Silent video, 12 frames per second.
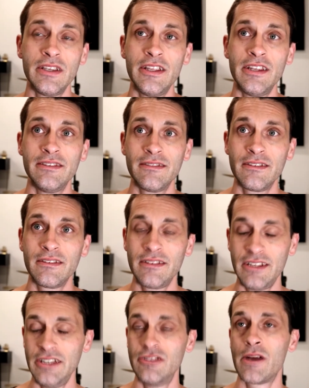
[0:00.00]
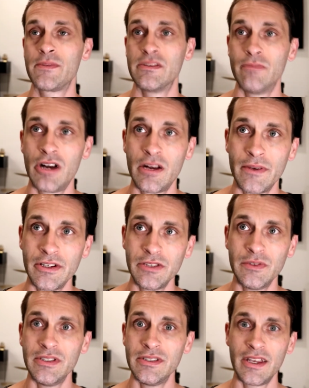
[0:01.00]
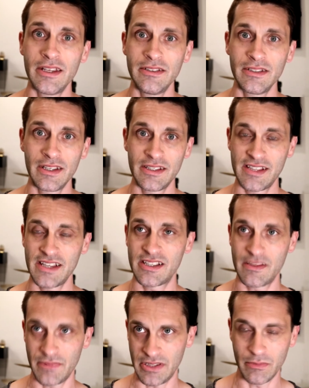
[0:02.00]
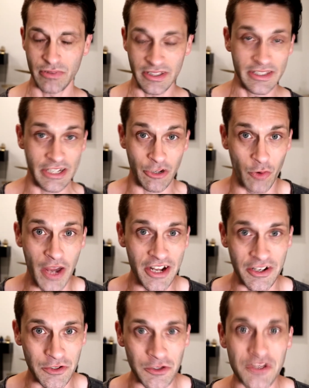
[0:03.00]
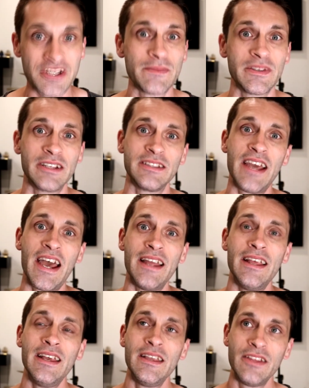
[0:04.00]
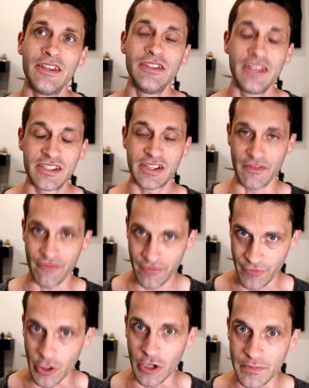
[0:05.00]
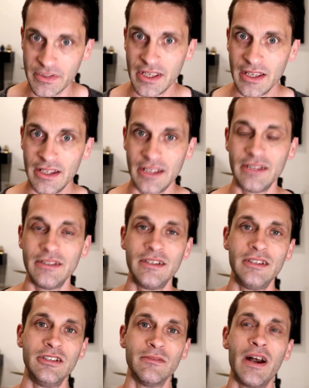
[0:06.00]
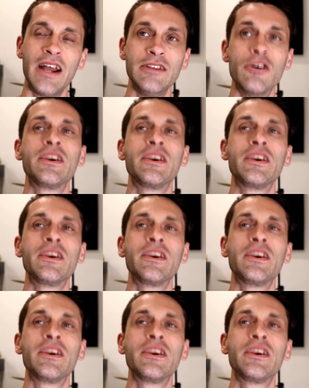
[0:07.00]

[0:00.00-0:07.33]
And then he drops the bomb on you and it says something completely heretical or something like that, then it's confirmed in your mind.